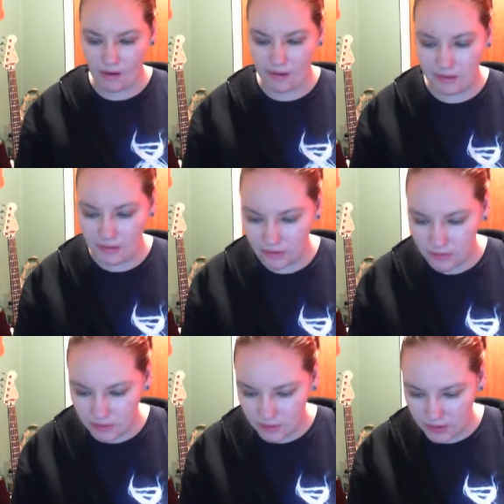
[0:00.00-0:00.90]
And
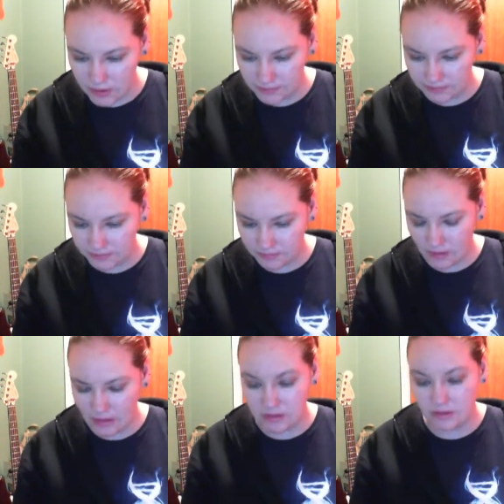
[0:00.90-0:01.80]
those were
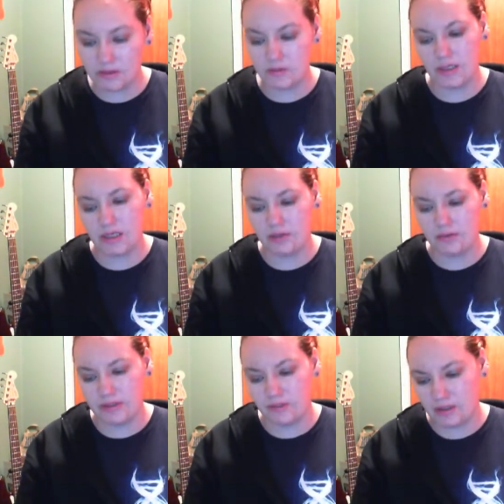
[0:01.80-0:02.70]
220
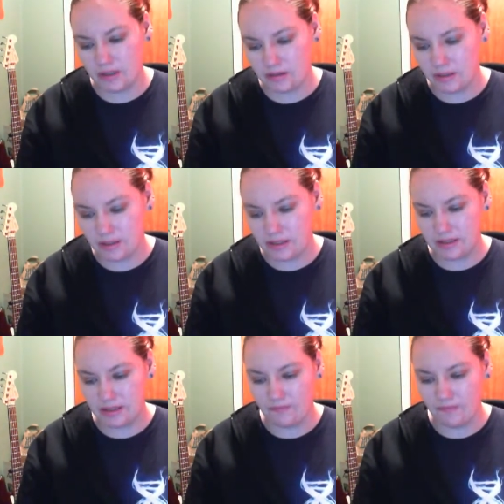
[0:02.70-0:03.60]
calories with
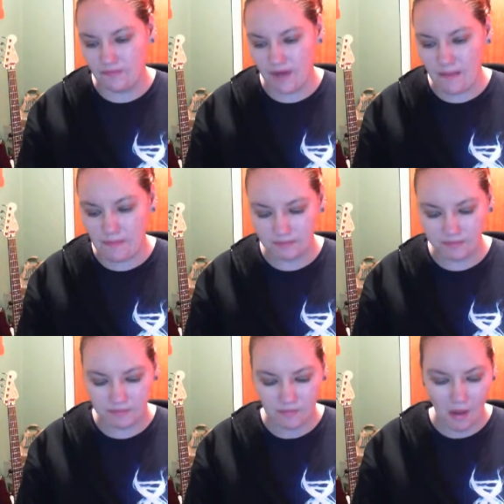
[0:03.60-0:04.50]
160 from fat.
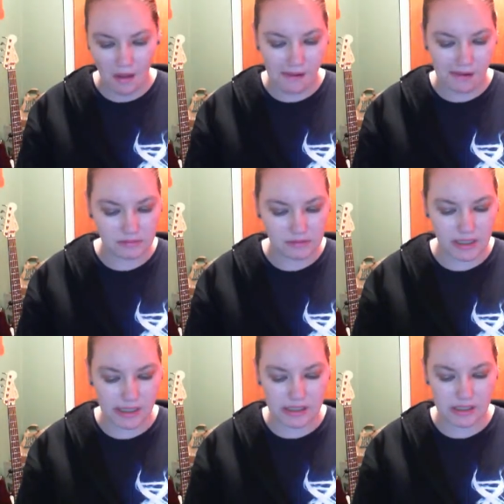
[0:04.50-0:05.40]
And
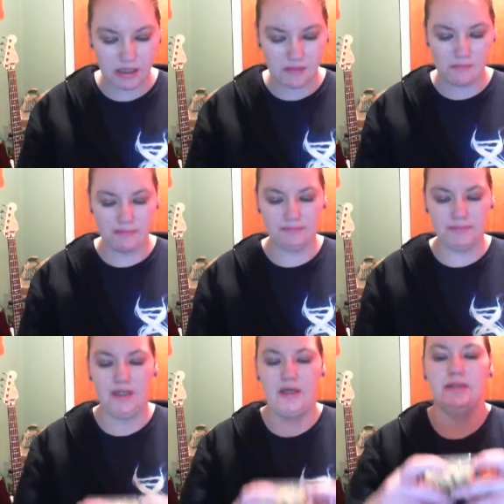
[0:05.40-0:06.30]
last up,
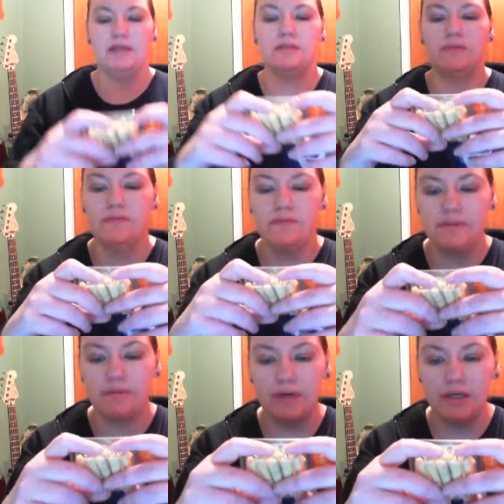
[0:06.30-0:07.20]
but not least, we have
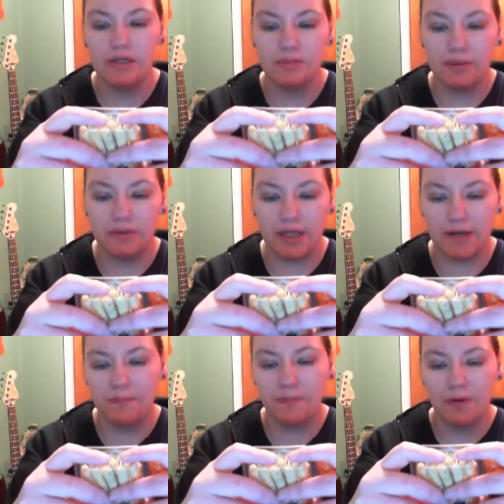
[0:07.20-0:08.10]
smoky
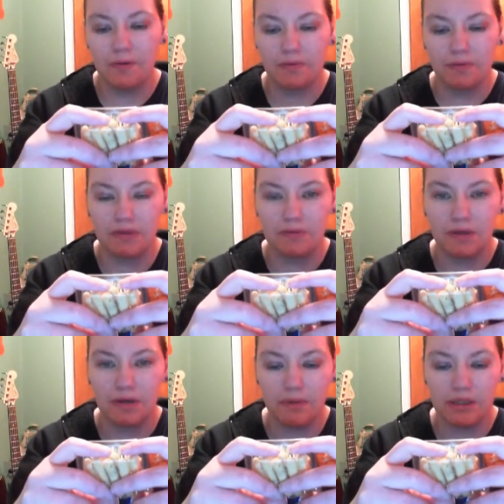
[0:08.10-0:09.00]
chipotle with
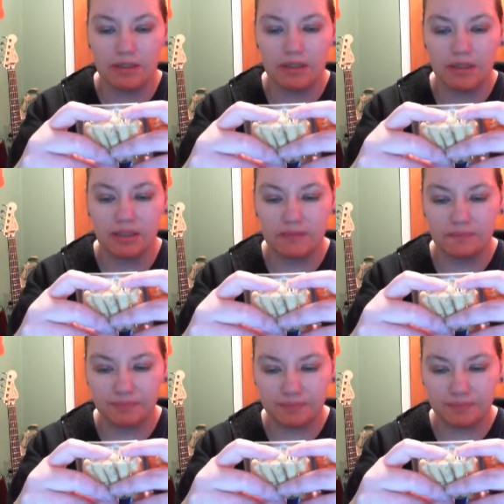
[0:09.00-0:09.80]
rosemary breadsticks.